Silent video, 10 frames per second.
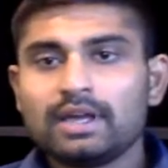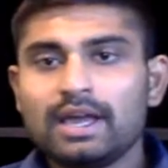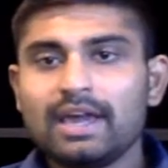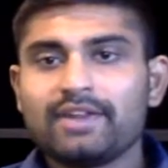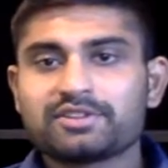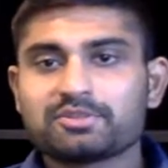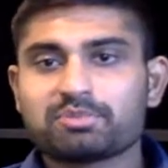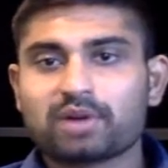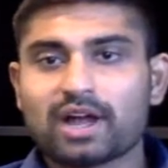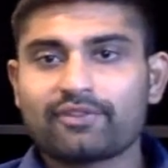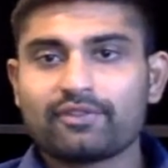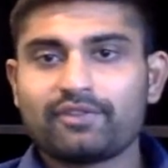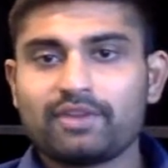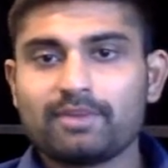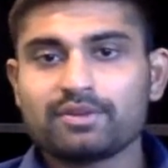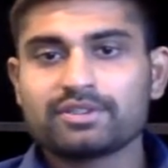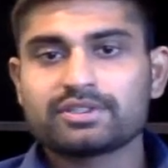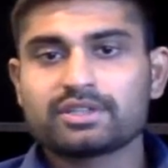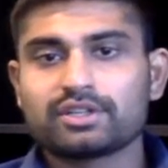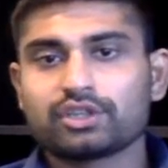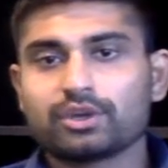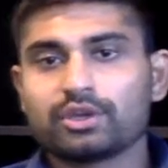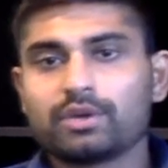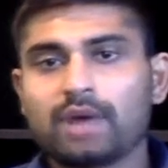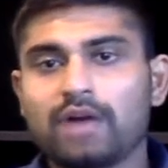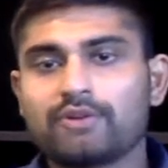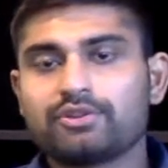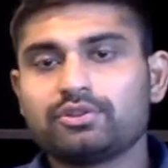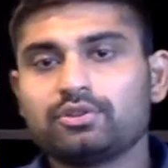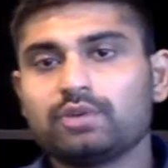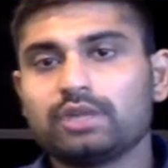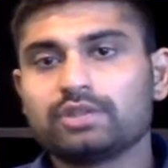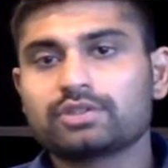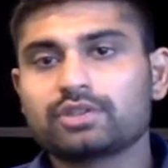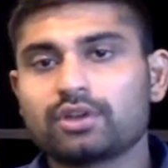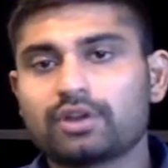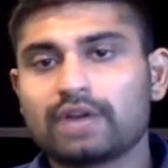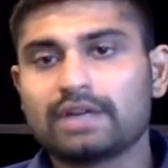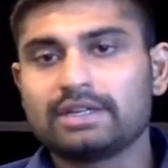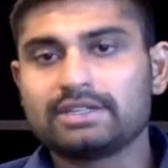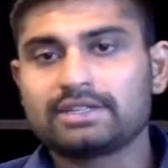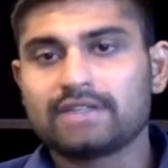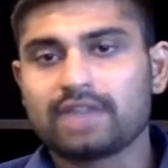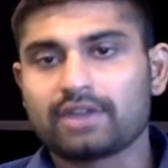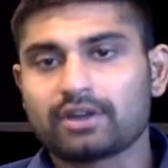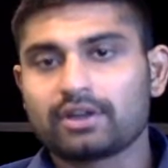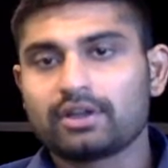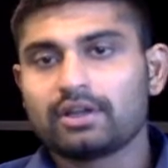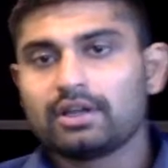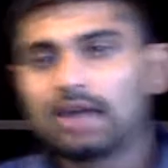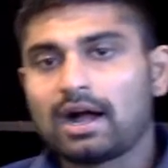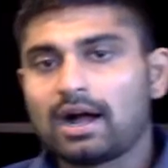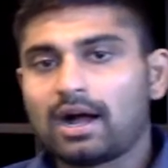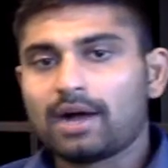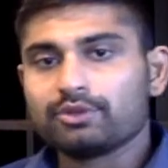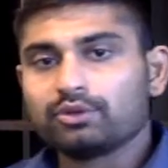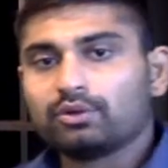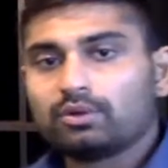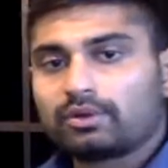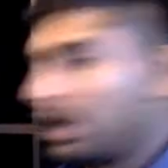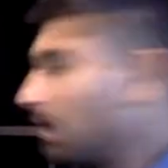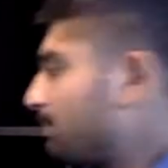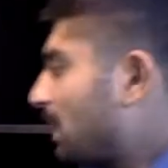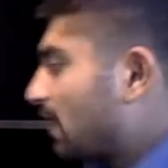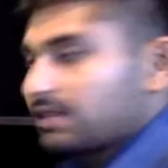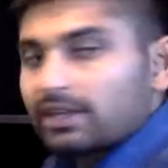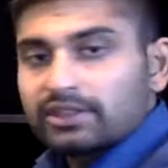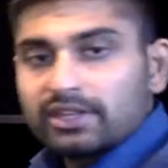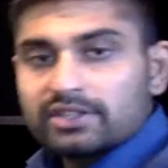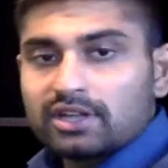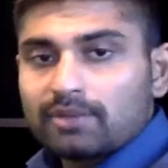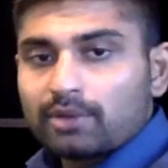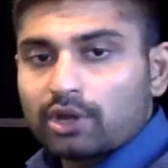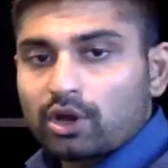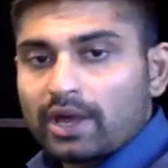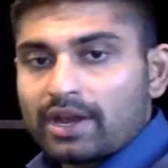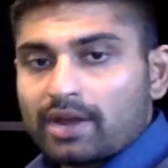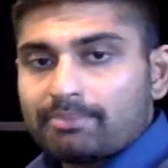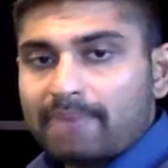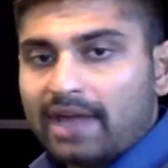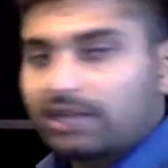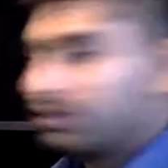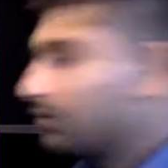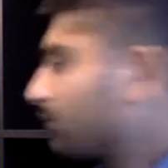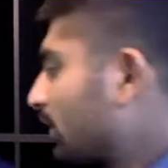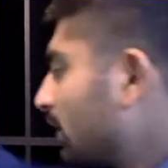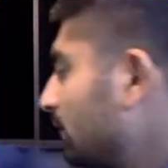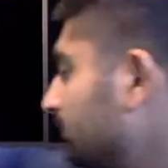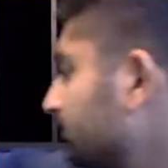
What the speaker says: Hey, this is Parag from Vēmos showing you how to install your ID scanner. You'll get a box like this, and I'm going to go ahead and unpackage it for you.